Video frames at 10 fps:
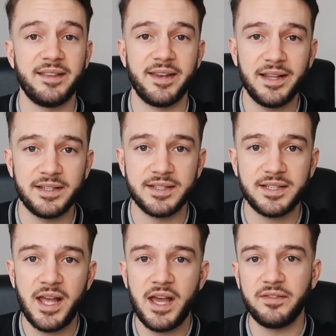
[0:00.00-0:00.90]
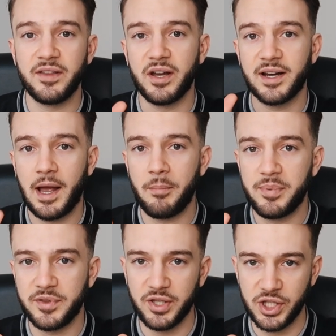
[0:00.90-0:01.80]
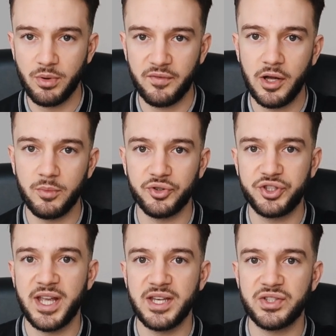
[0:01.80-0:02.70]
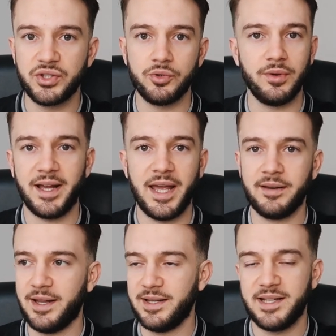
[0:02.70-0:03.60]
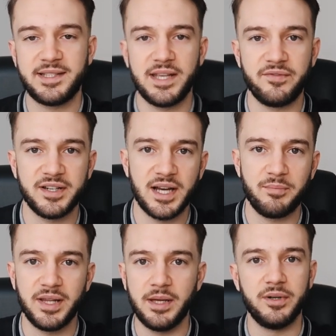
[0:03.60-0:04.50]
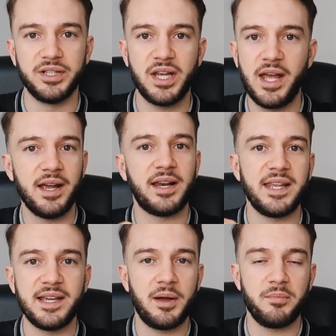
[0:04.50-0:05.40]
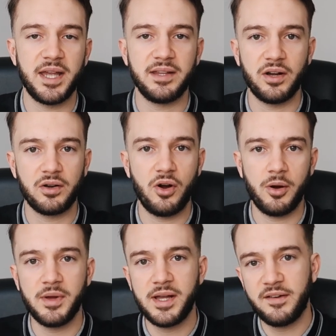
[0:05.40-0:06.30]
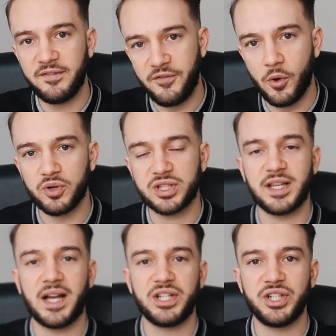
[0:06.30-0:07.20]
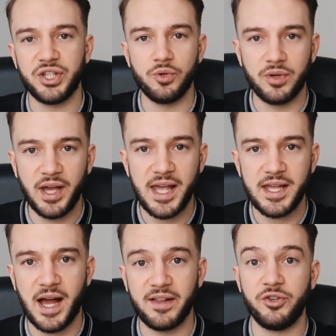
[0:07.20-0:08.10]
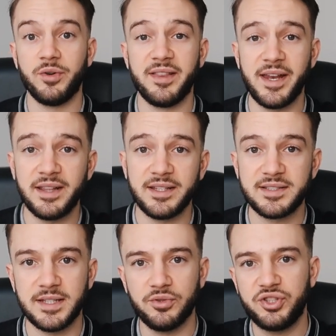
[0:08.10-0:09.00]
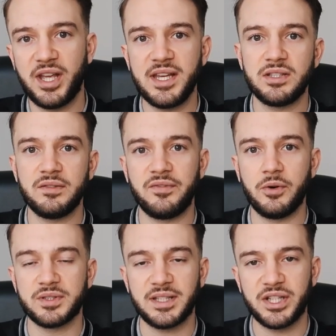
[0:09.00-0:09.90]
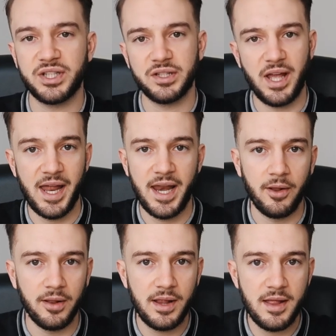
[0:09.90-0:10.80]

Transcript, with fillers: in the Netherlands, the URL will change to, again, let's say, for example, it was cleancampaign.com/UK, and you're in the Netherlands, it will change to /NL.